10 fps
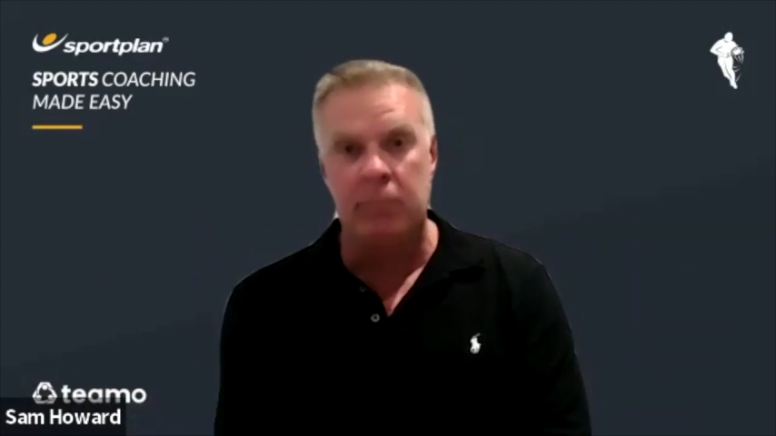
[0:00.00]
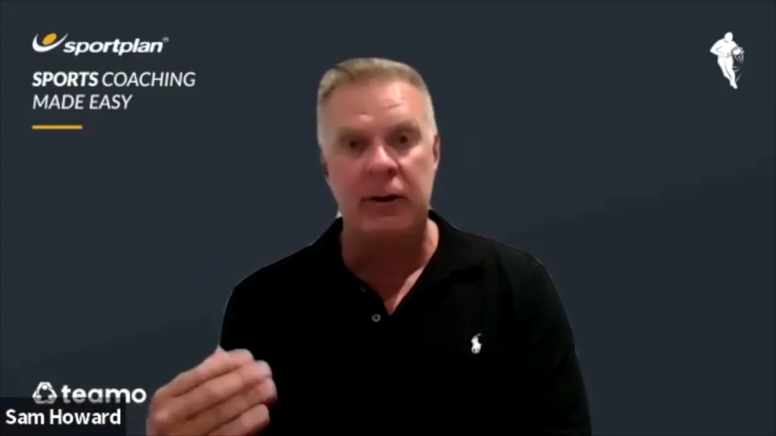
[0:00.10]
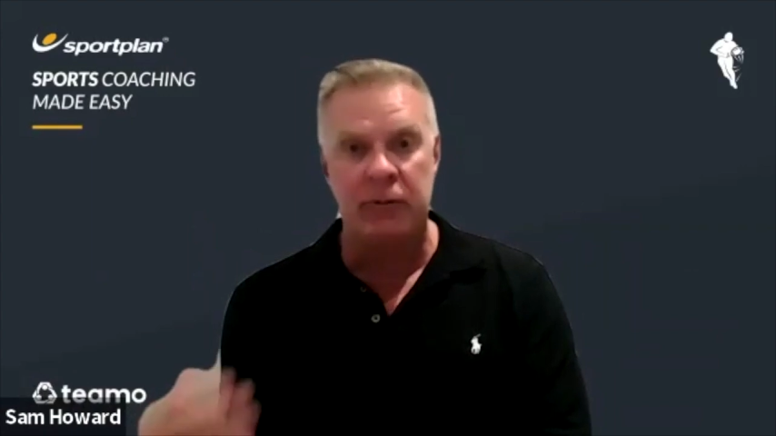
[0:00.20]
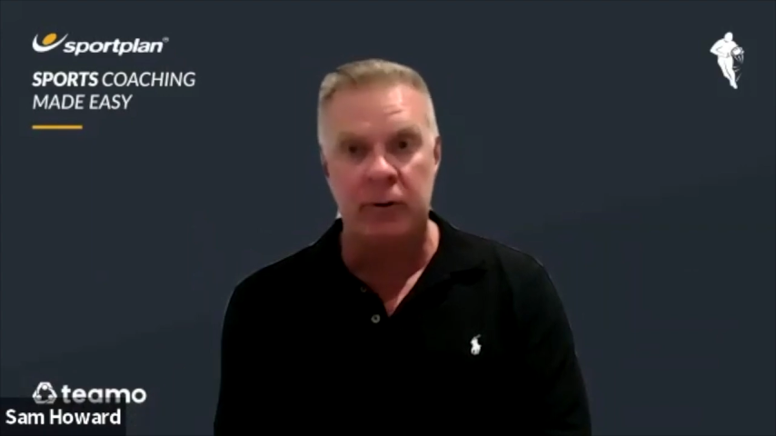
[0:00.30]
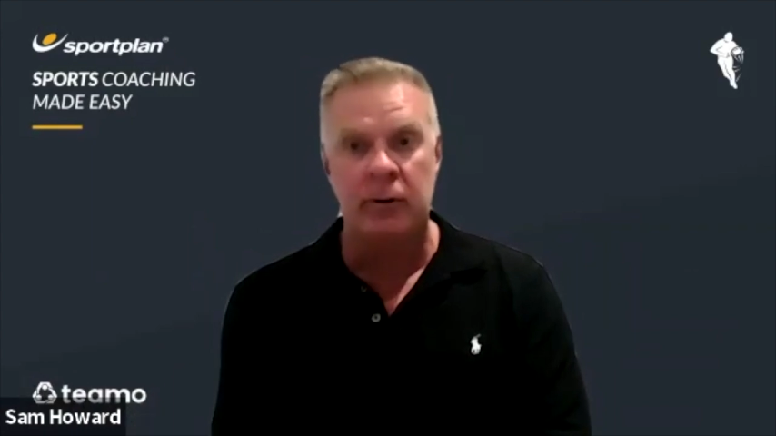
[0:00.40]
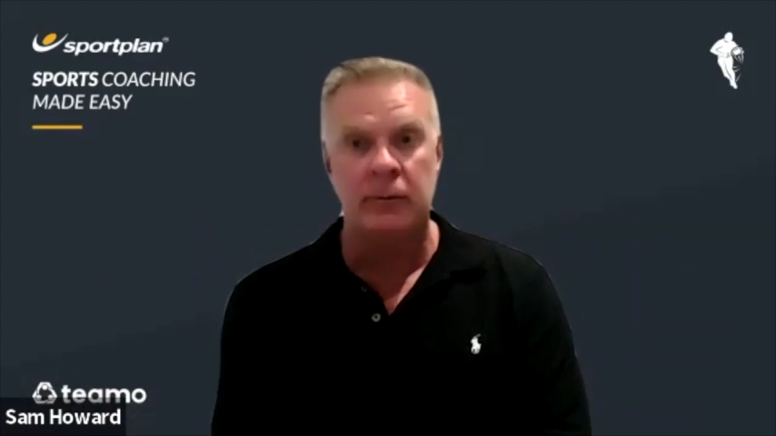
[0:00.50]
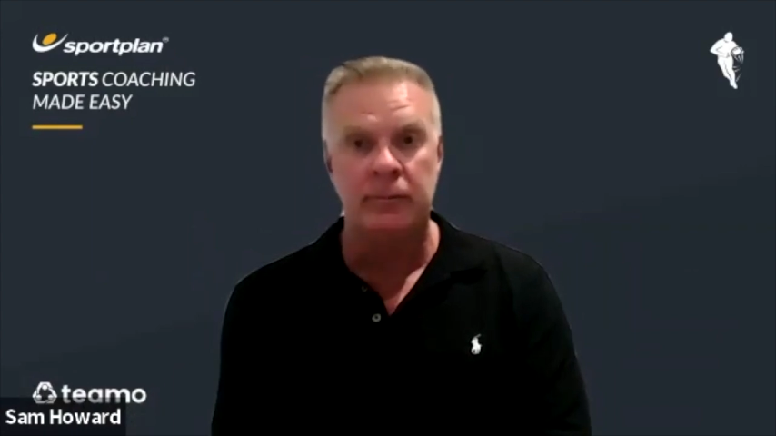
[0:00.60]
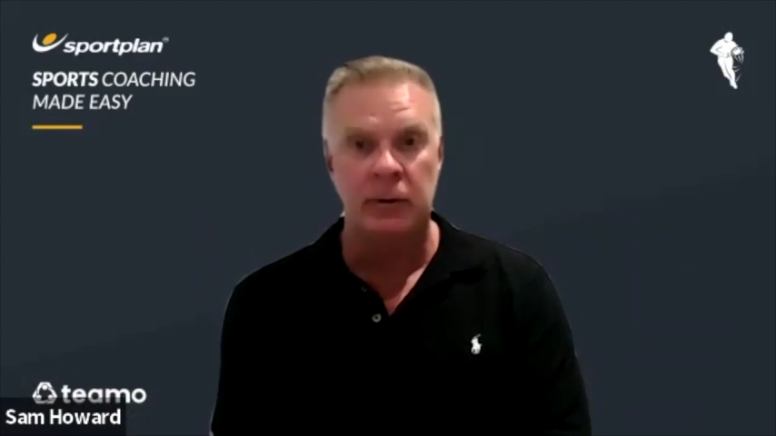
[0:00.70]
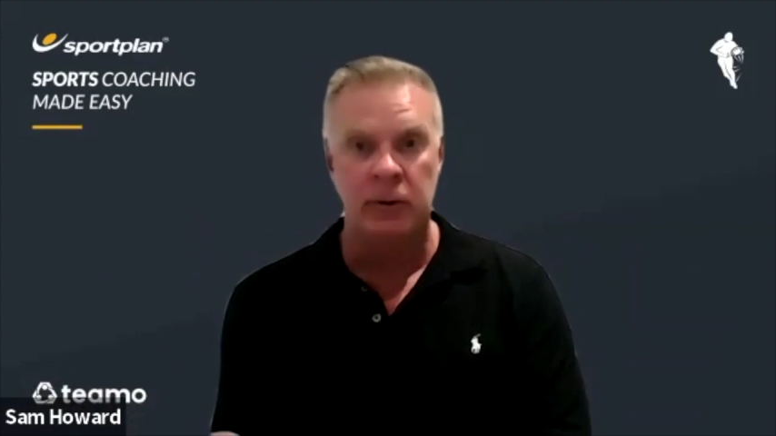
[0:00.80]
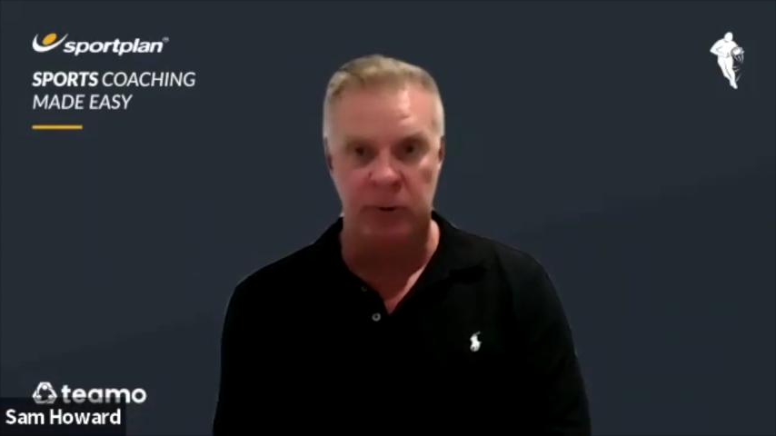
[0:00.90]
Make sure
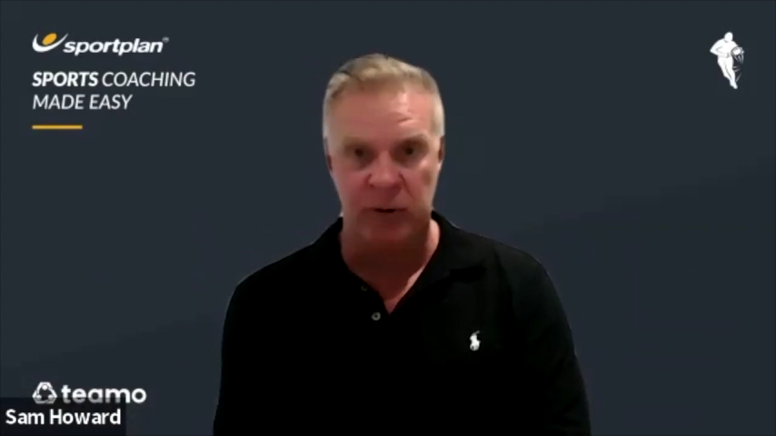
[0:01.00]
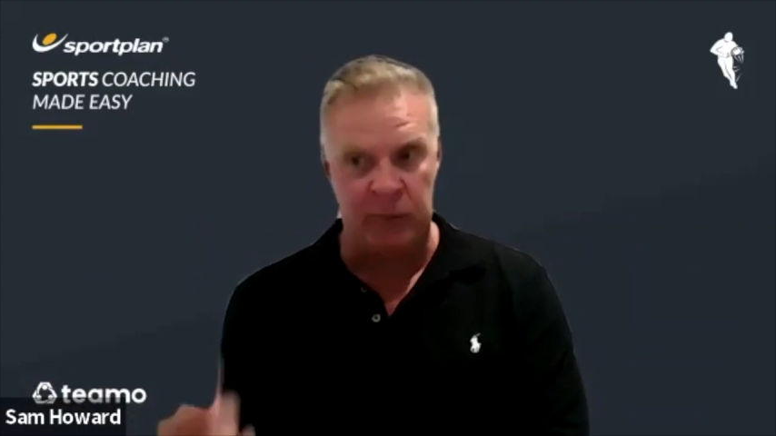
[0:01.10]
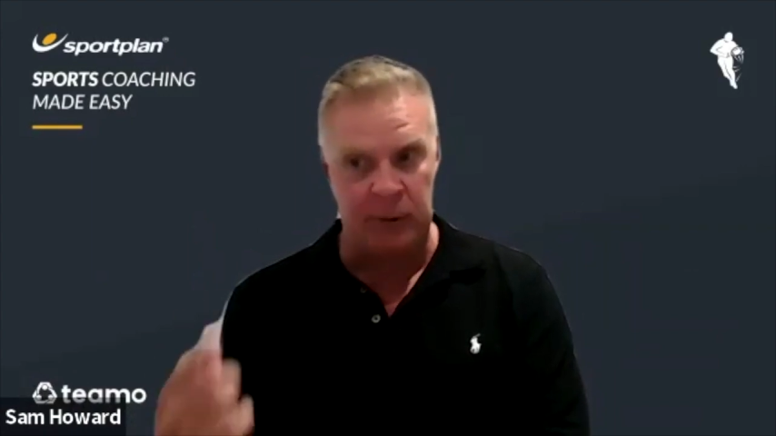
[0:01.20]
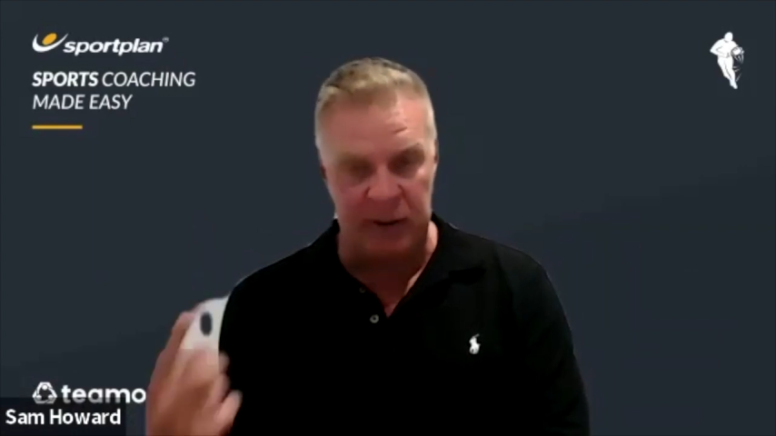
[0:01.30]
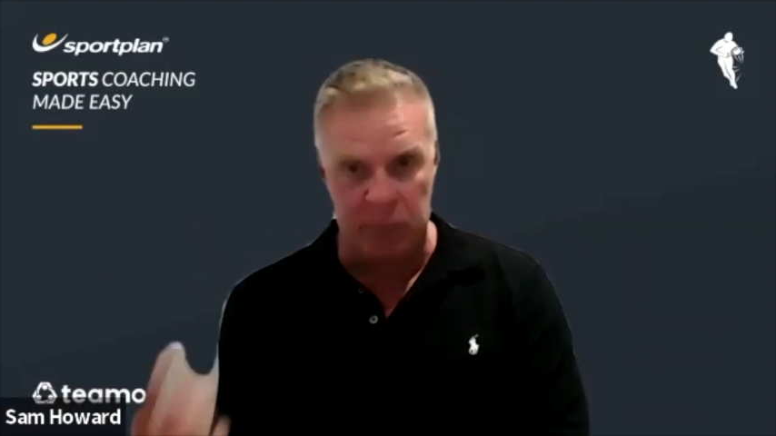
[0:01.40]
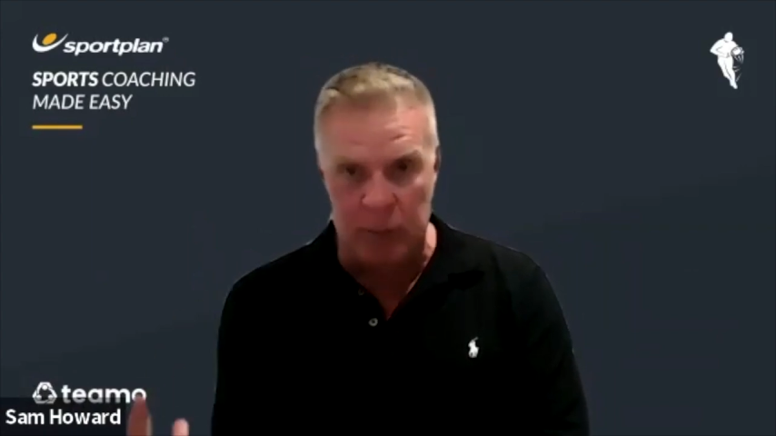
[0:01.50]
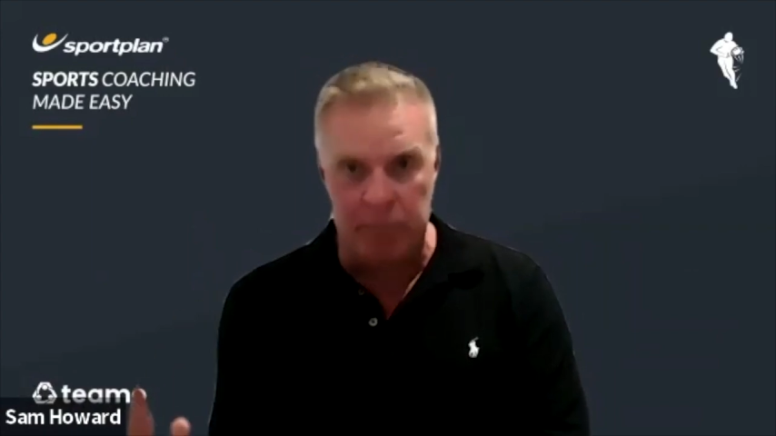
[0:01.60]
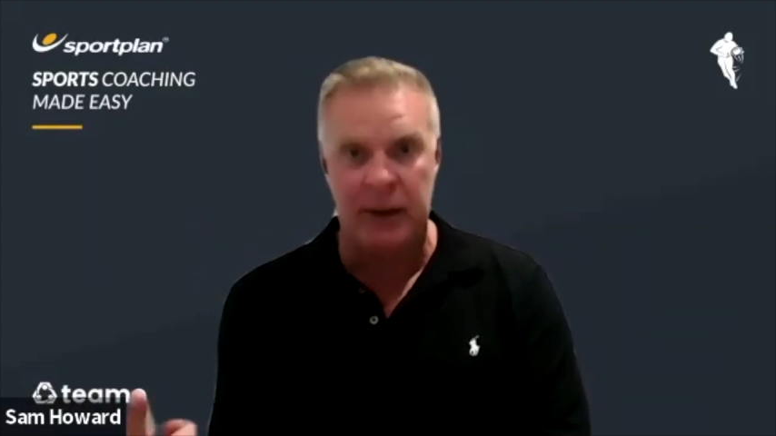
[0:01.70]
you chat to at least one